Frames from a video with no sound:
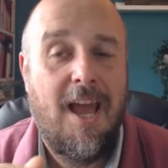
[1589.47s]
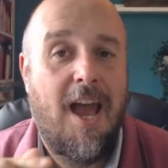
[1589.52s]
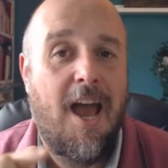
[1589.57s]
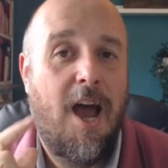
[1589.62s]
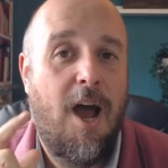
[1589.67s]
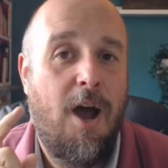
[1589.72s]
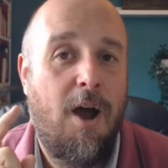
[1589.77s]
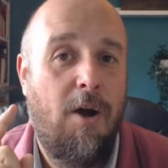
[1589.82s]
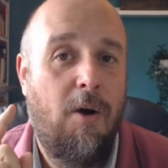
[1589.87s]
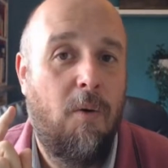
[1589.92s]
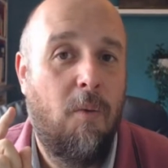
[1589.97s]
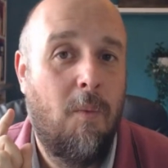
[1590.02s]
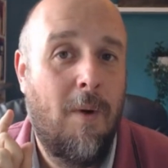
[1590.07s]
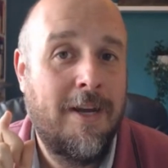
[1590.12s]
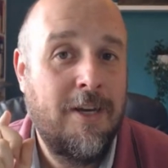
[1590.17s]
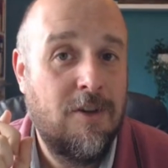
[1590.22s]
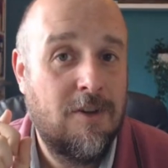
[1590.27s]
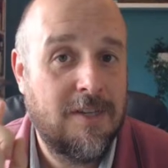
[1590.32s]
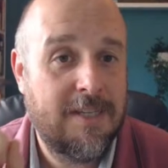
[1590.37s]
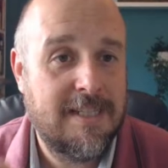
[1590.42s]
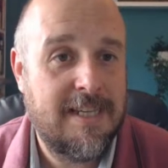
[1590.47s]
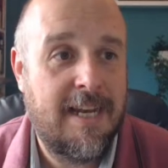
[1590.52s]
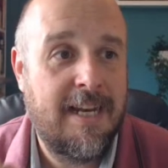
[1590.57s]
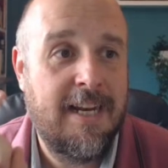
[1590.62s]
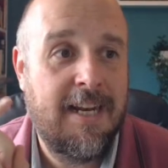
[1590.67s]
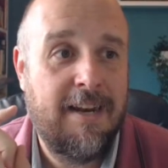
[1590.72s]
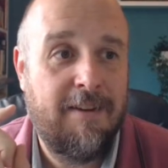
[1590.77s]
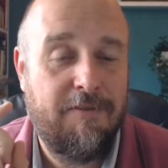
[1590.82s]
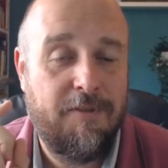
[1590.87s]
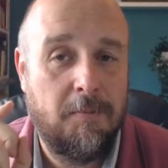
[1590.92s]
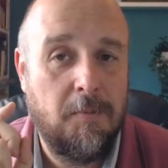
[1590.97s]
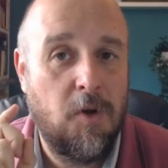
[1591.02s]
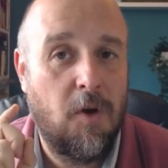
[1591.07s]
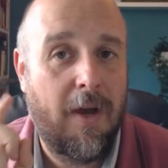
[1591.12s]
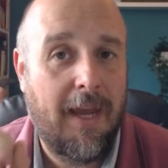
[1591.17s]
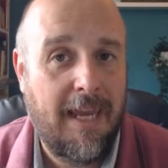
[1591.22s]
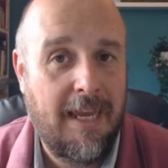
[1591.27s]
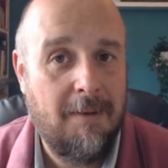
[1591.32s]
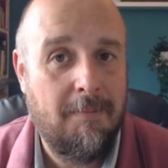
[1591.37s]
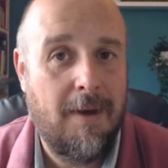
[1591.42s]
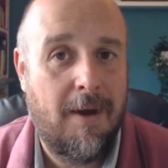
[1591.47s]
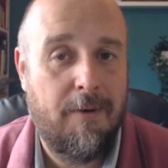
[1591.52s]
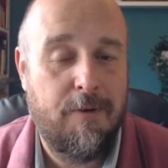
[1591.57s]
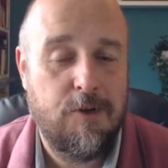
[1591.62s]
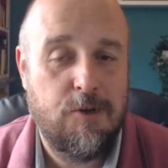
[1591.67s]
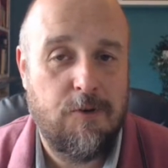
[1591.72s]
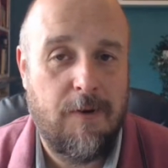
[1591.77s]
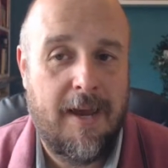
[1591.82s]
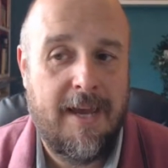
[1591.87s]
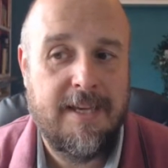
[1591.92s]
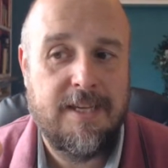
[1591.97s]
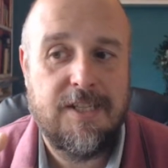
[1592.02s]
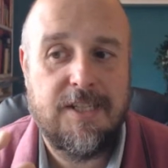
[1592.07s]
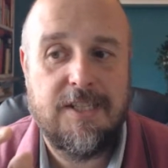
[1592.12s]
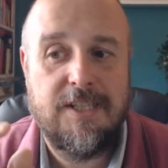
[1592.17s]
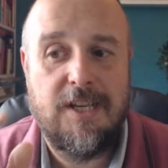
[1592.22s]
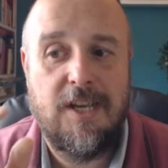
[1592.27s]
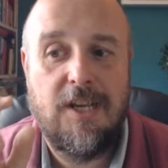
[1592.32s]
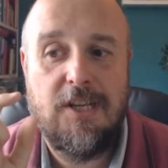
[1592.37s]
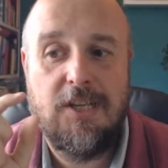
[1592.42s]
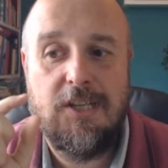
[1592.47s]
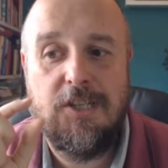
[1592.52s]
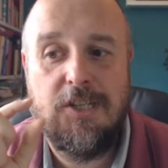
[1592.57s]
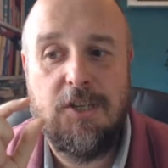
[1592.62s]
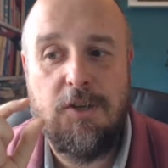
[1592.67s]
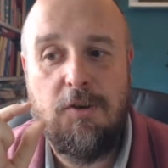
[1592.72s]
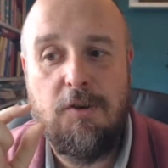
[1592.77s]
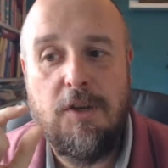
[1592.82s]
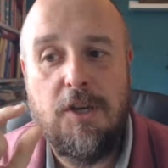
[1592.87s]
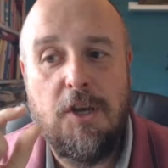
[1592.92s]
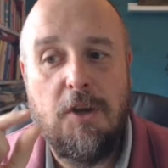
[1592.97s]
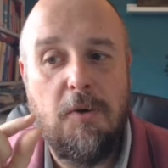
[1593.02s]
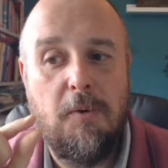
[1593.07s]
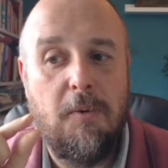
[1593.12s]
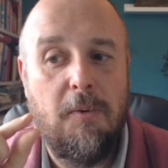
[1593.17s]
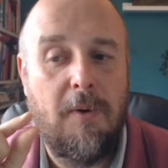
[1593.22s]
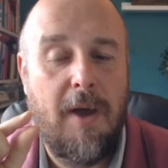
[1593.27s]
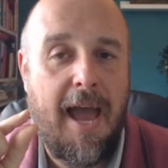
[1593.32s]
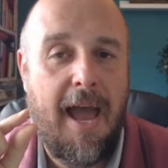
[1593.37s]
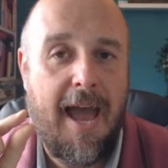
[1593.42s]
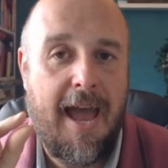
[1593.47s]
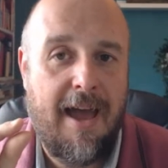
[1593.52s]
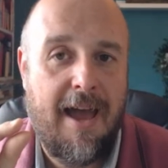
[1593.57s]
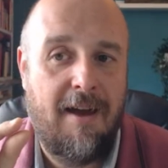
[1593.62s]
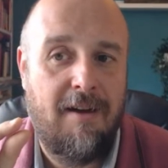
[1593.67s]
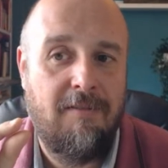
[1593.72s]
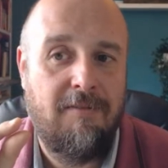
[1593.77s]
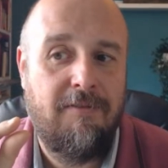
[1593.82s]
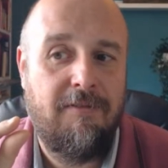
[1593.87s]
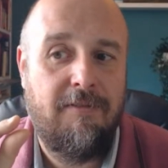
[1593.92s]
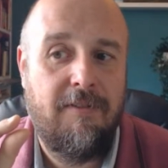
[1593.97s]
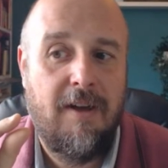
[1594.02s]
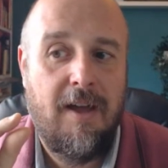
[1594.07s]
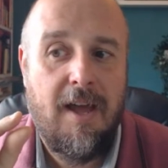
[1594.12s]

When you're sending it from your email address, do you have